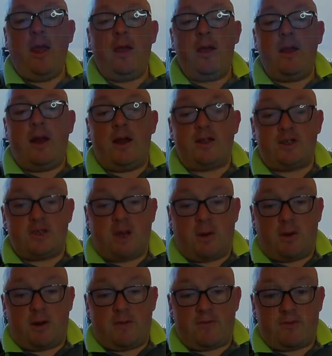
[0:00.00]
As you know,
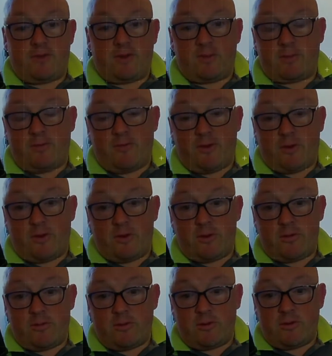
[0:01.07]
I've done this before,
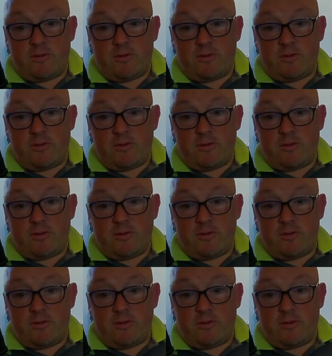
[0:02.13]
but